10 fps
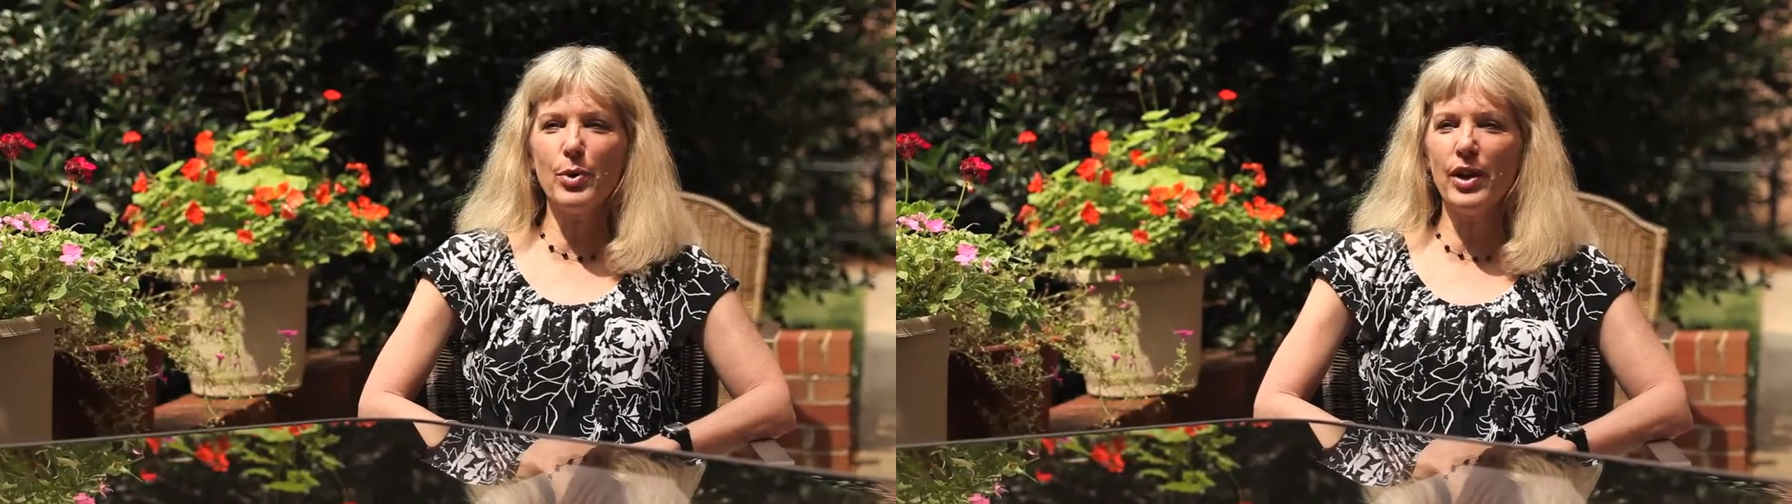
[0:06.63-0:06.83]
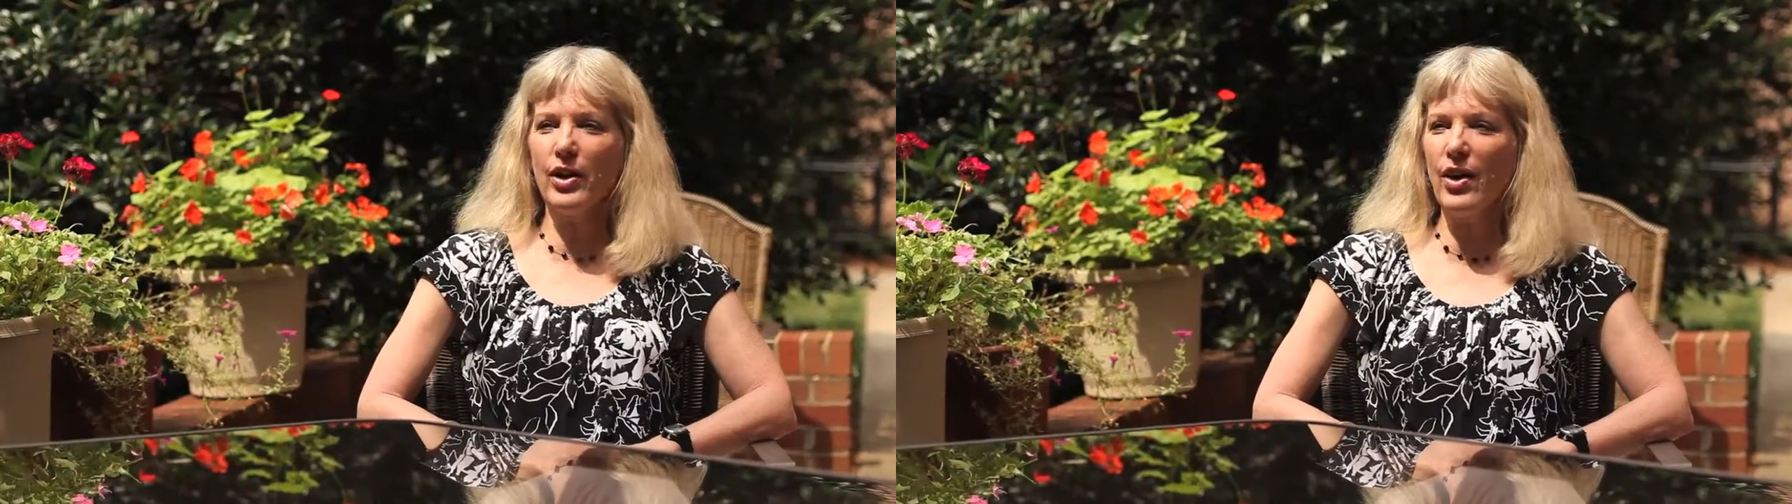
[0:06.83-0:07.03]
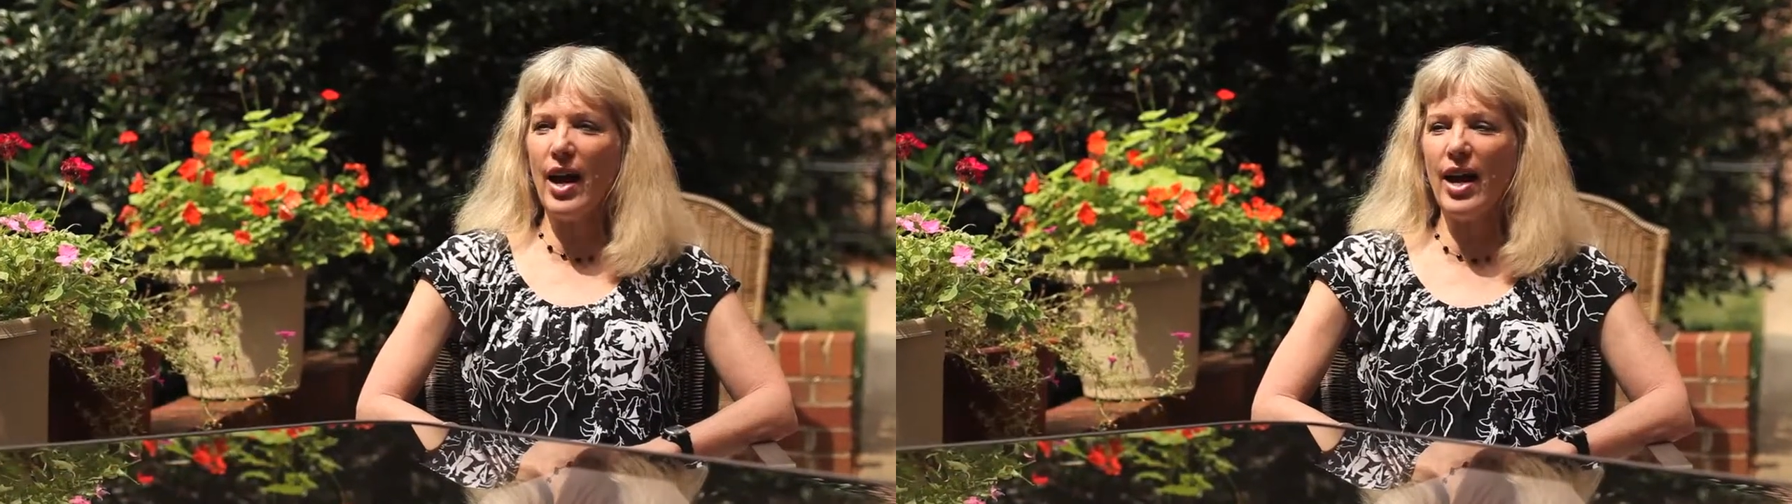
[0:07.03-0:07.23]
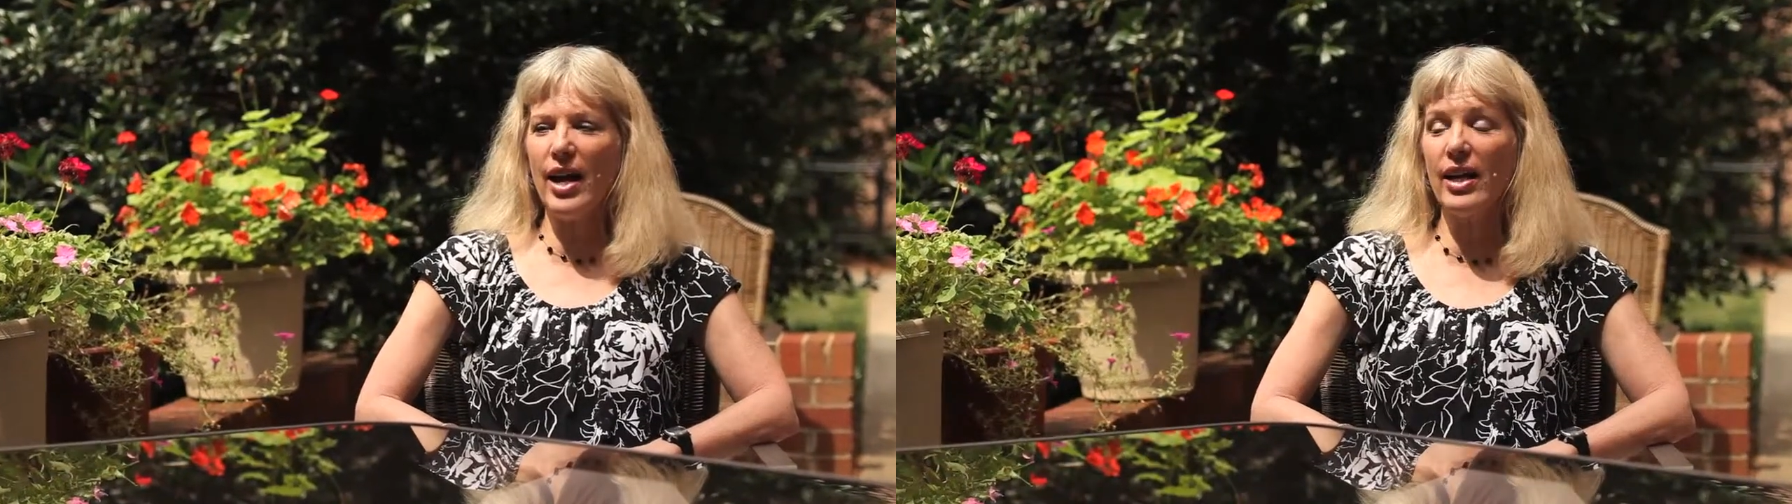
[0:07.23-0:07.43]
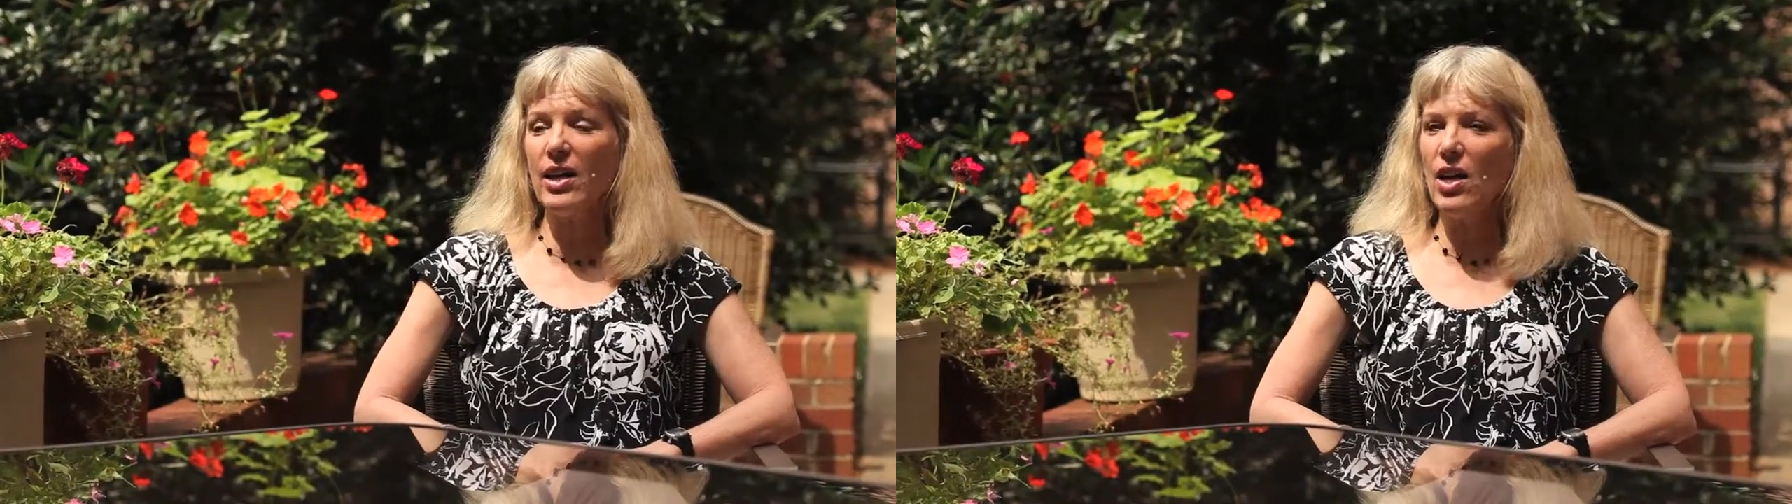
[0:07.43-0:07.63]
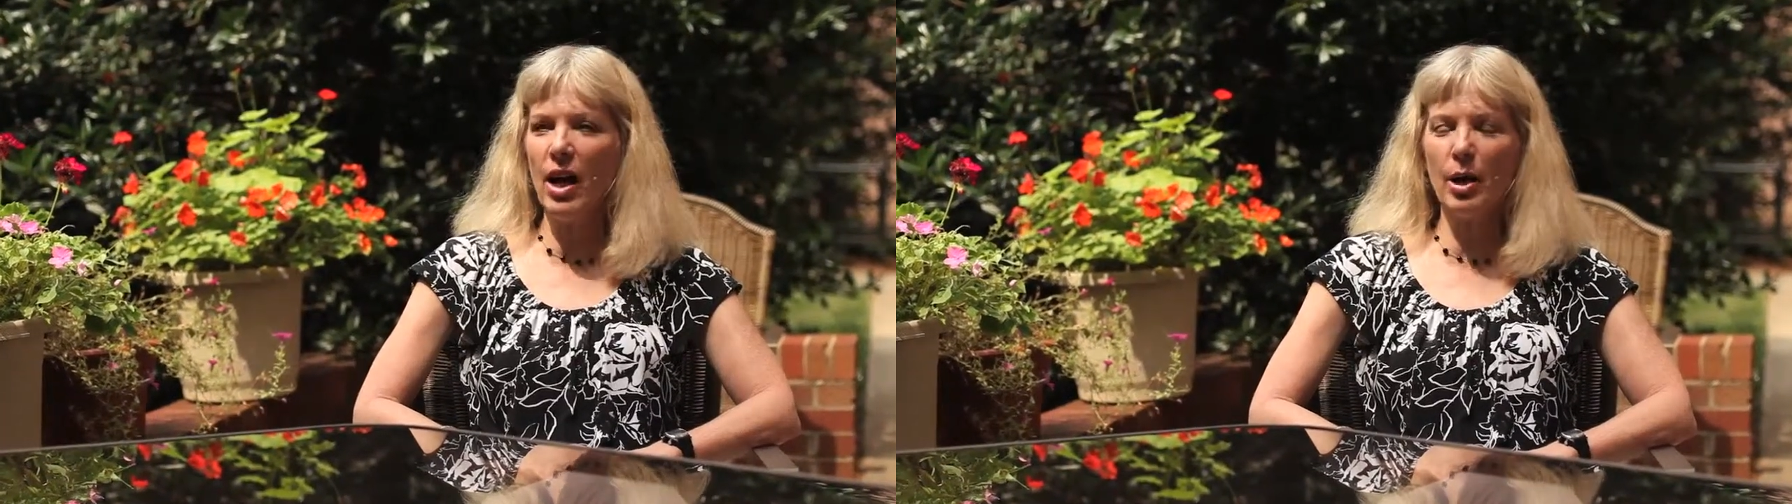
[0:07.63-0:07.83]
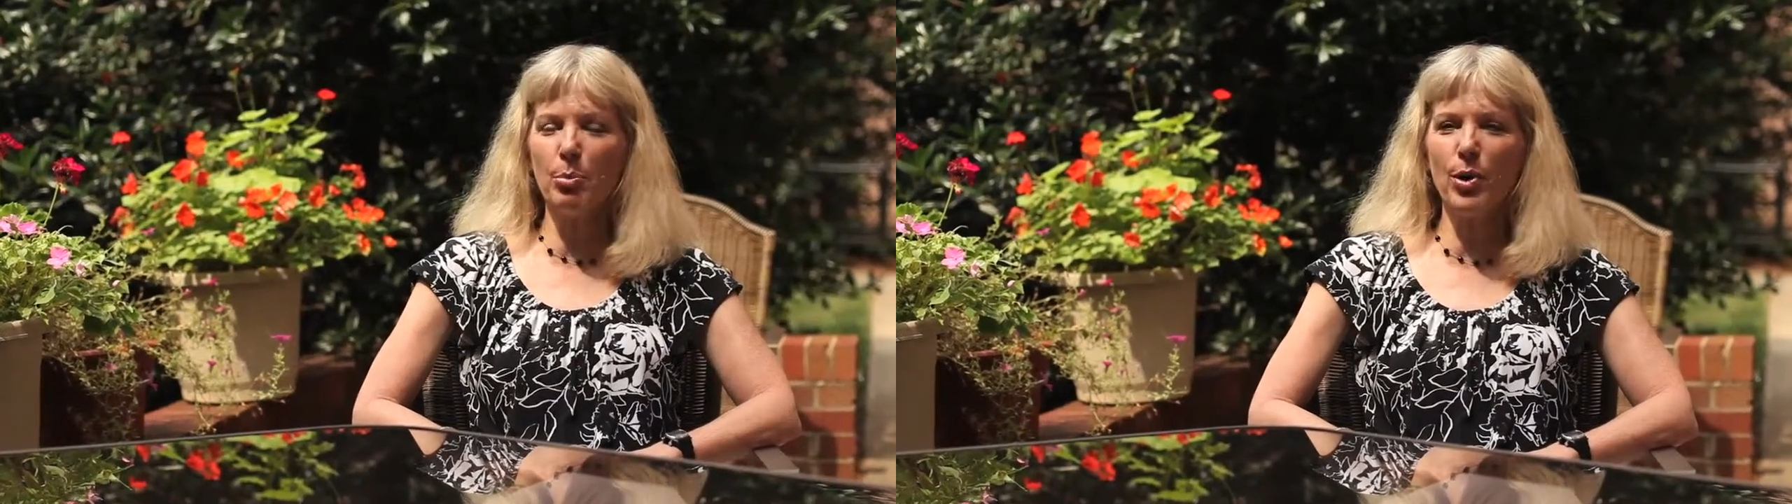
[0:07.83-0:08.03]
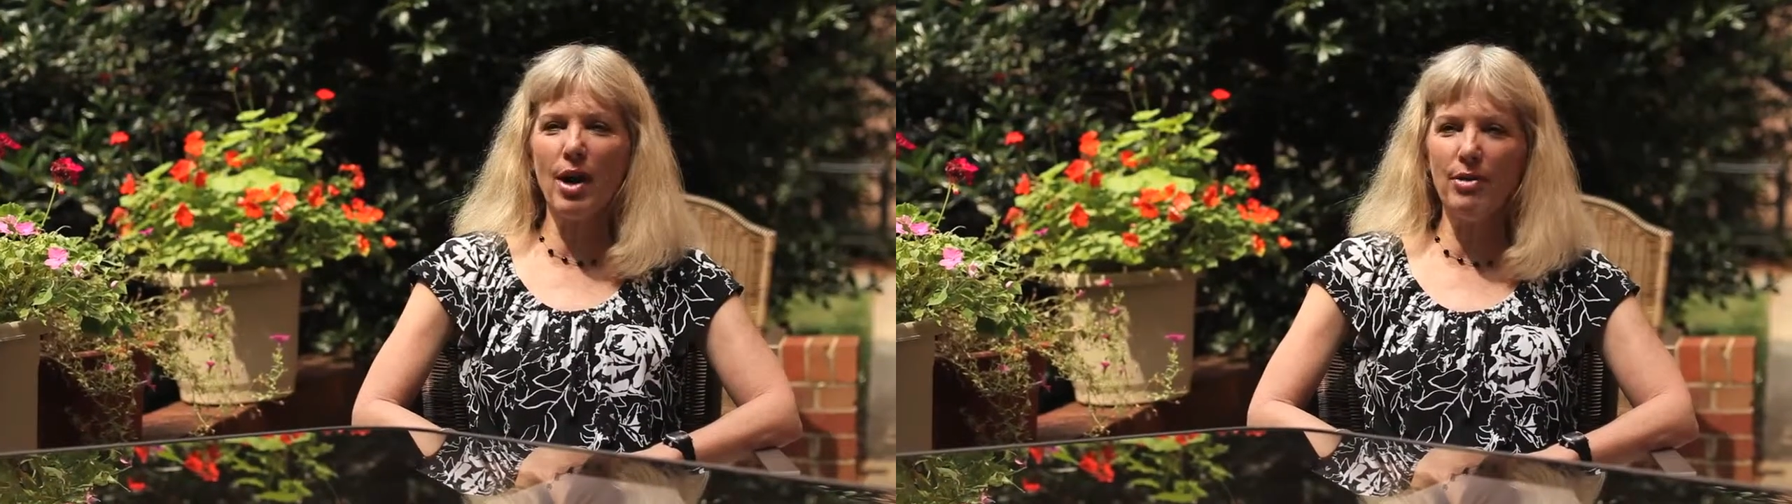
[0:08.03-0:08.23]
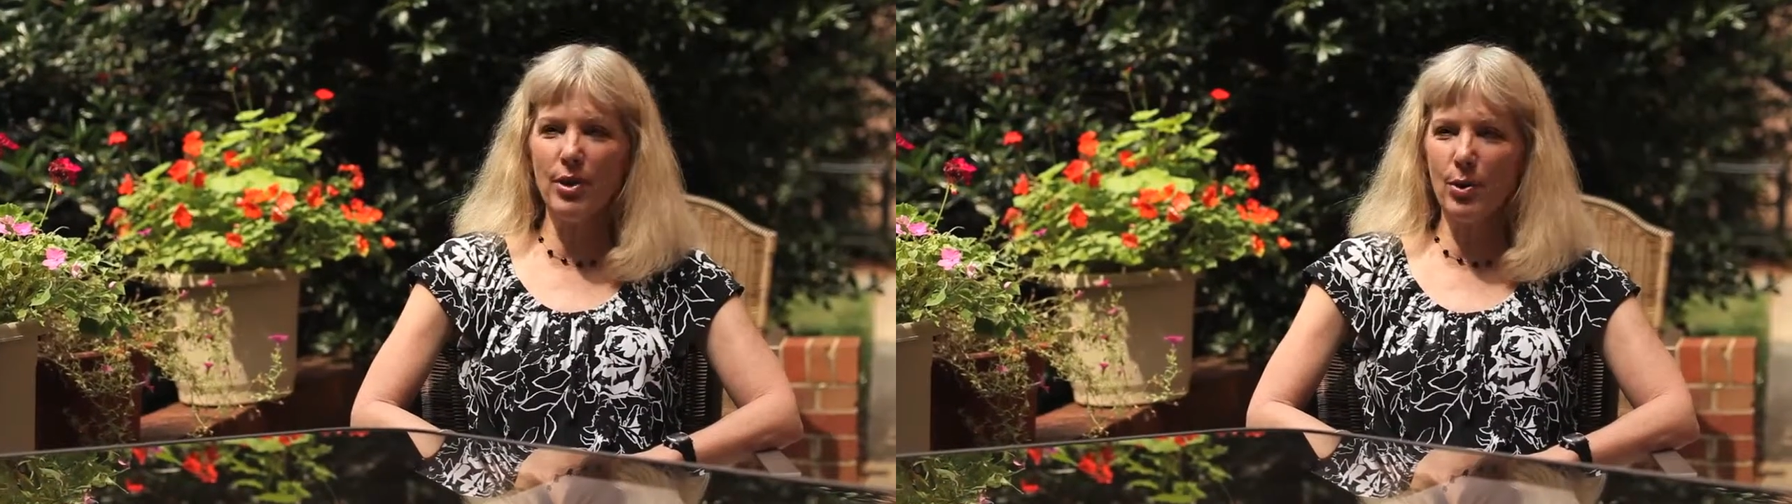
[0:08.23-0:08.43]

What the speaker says: We're a nonprofit